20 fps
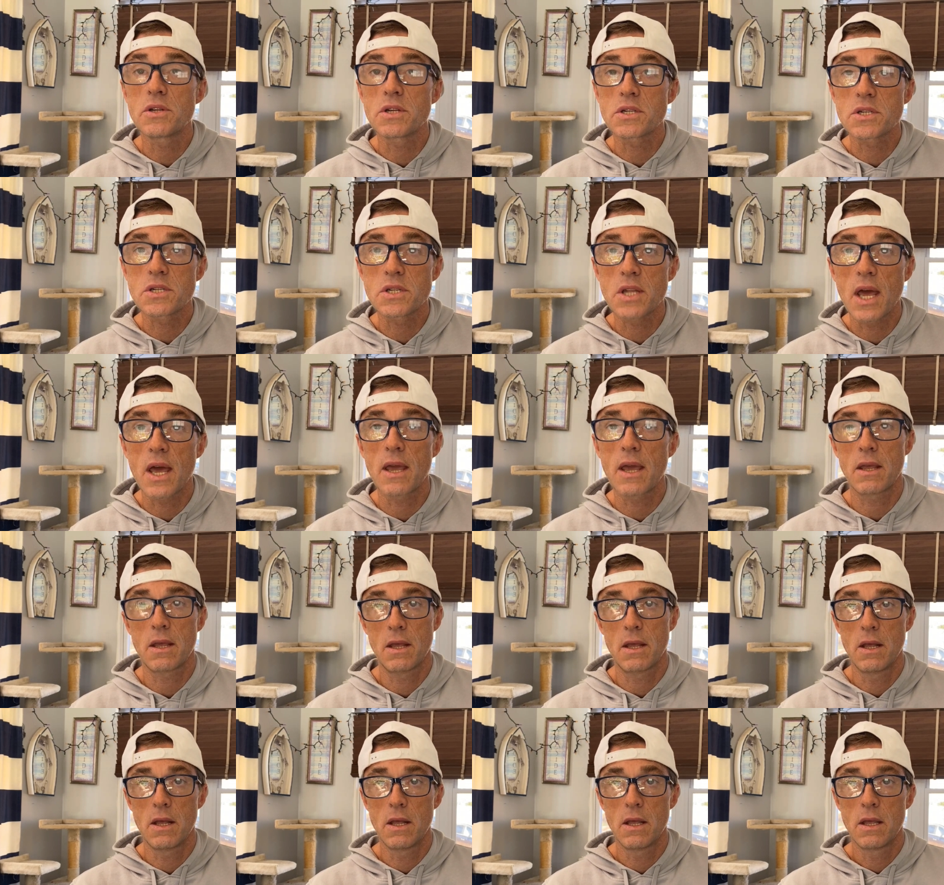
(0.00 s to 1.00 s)
and evil is
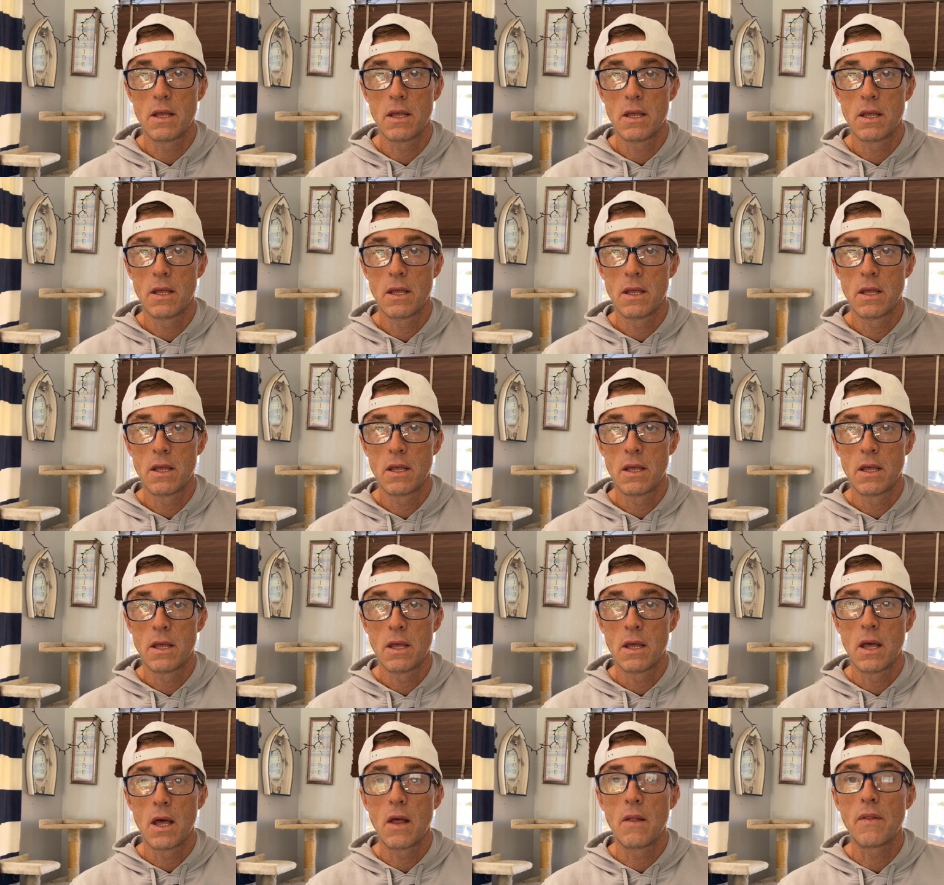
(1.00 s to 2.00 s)
here to stay
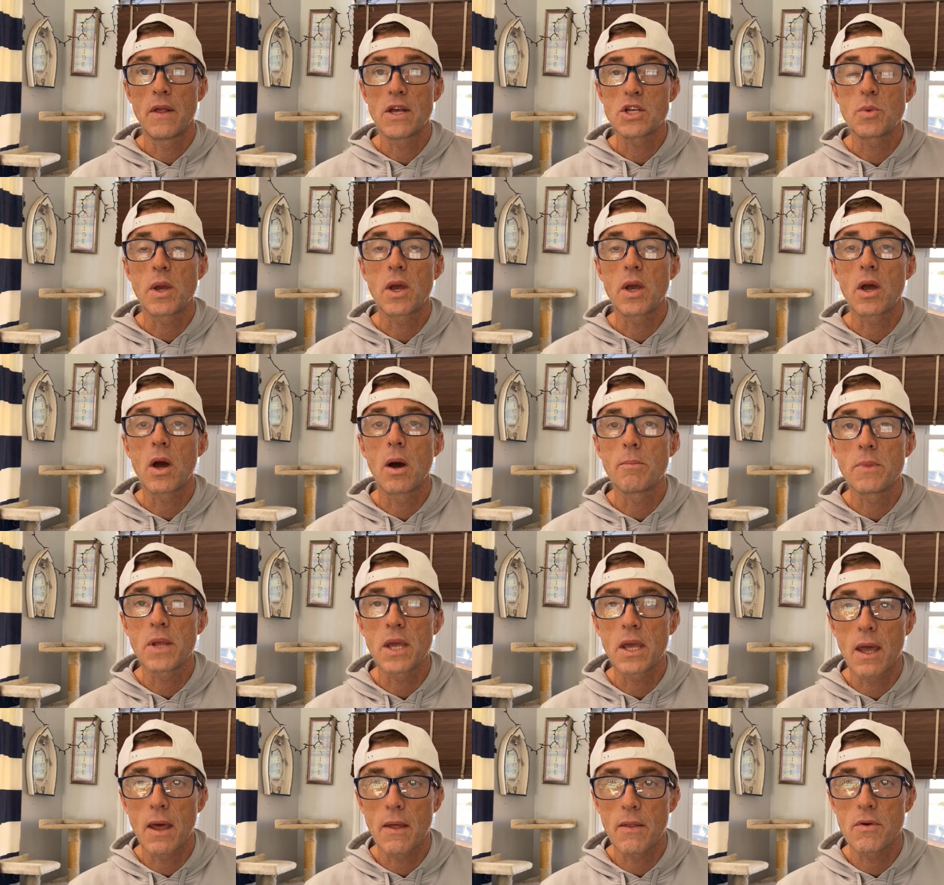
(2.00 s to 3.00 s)

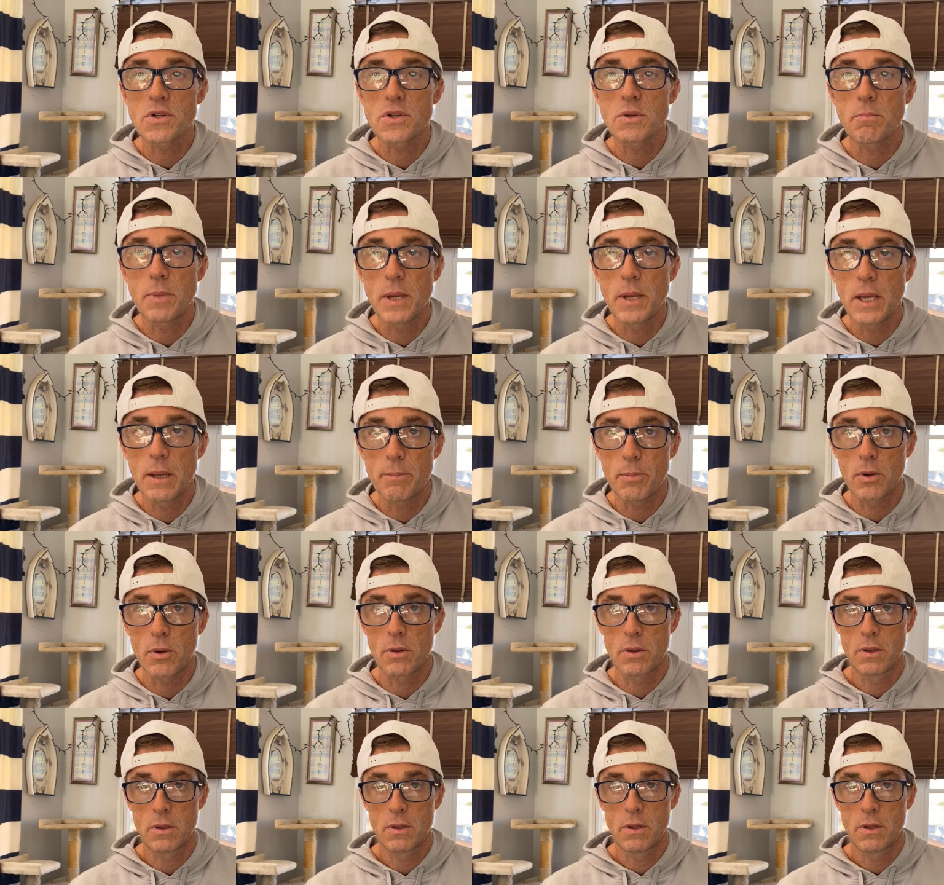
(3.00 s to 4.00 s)
unless we come together as a
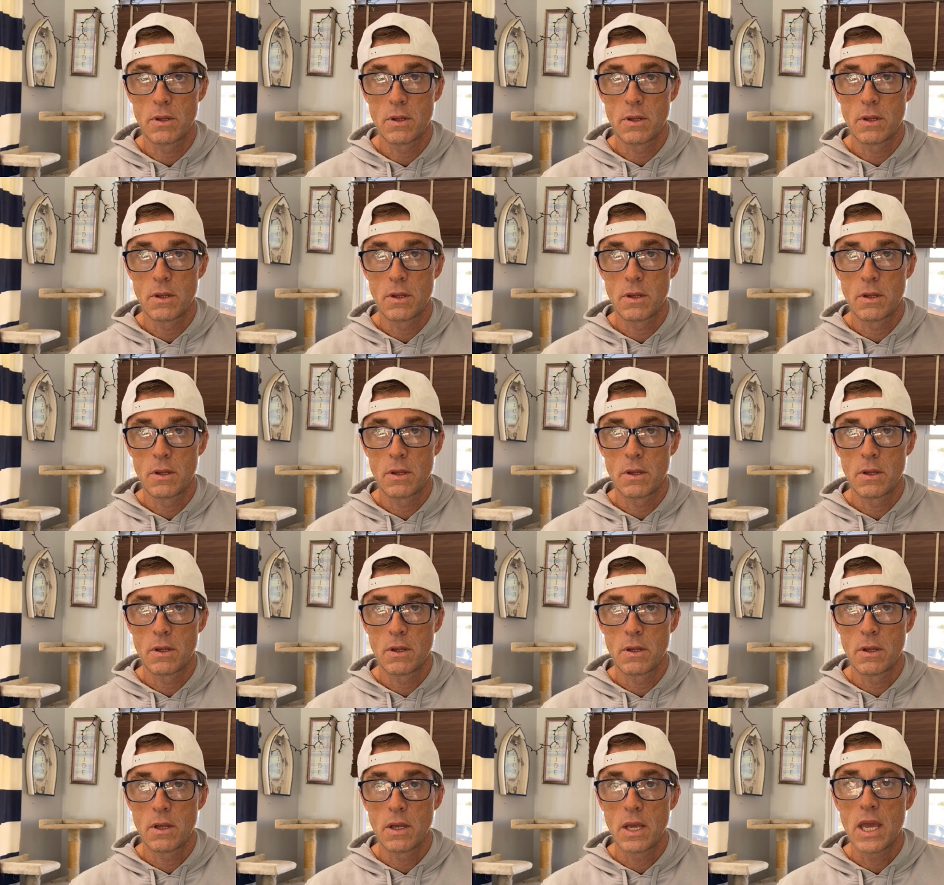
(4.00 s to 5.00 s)
people
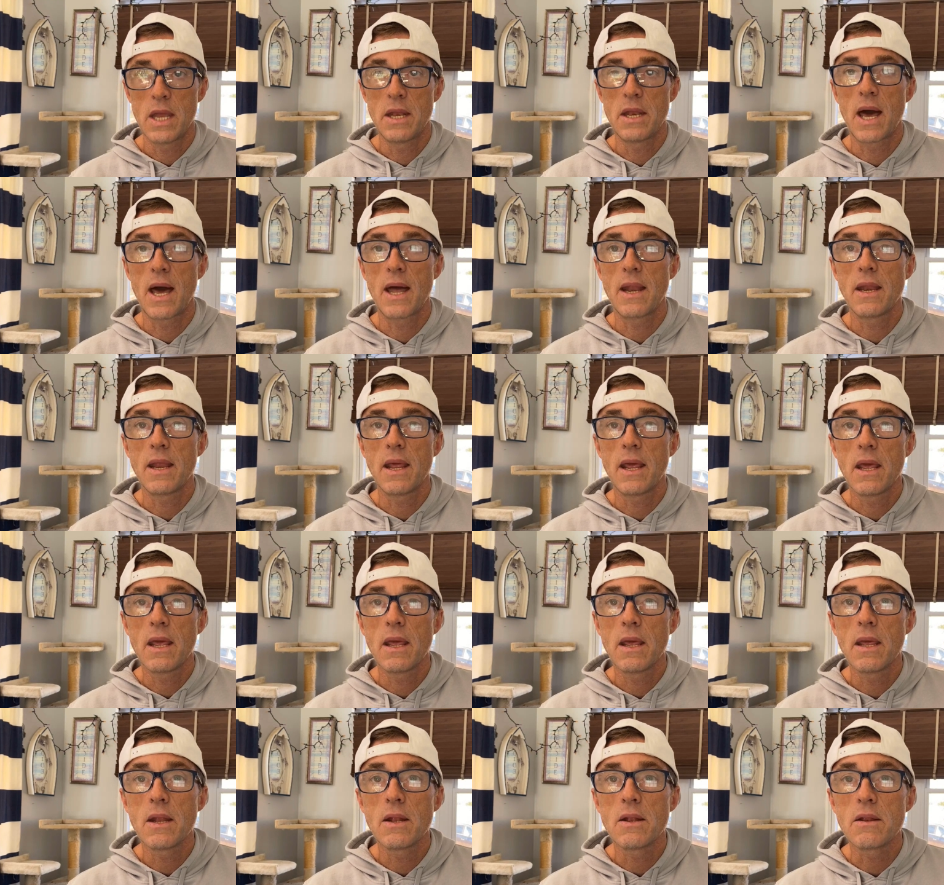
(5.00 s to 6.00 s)
and not
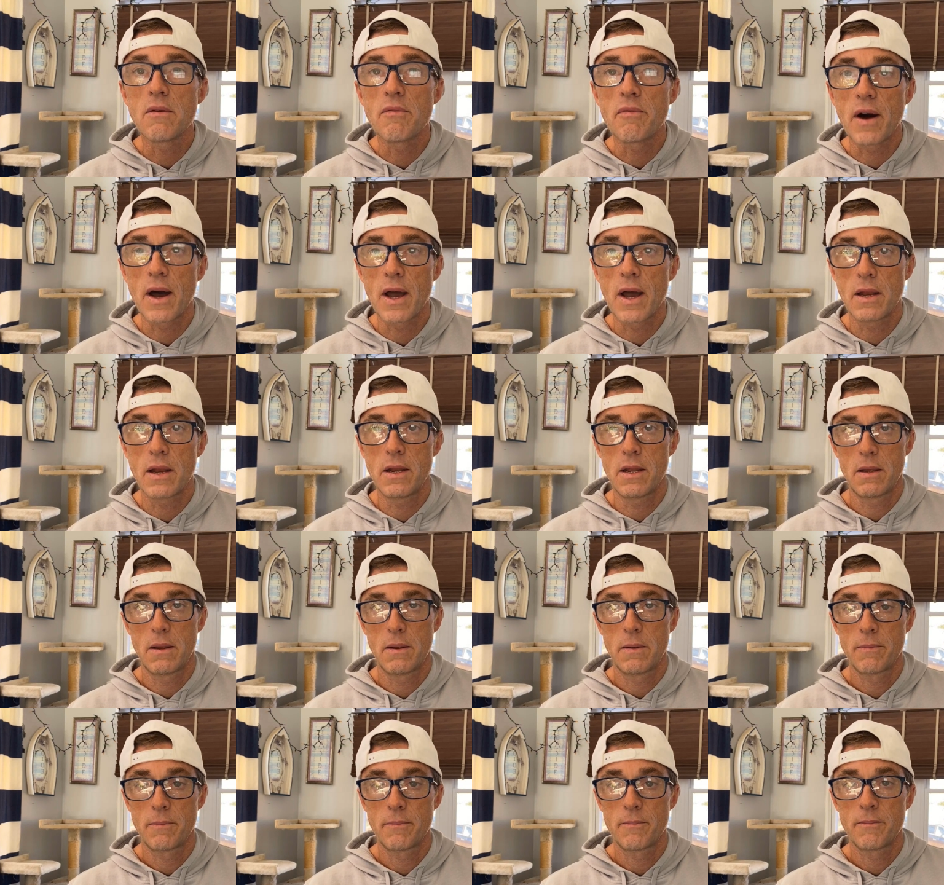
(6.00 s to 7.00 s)
divide.